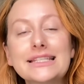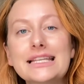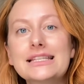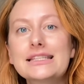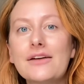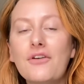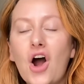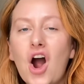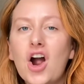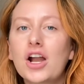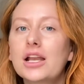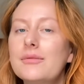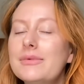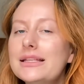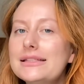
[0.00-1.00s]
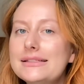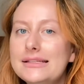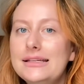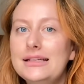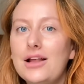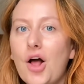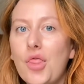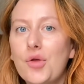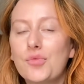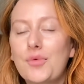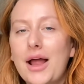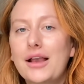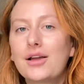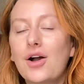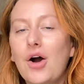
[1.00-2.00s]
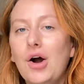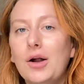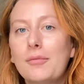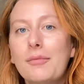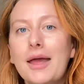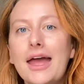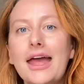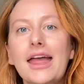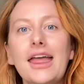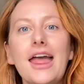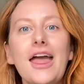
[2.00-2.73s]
These have already been seen on the red carpet.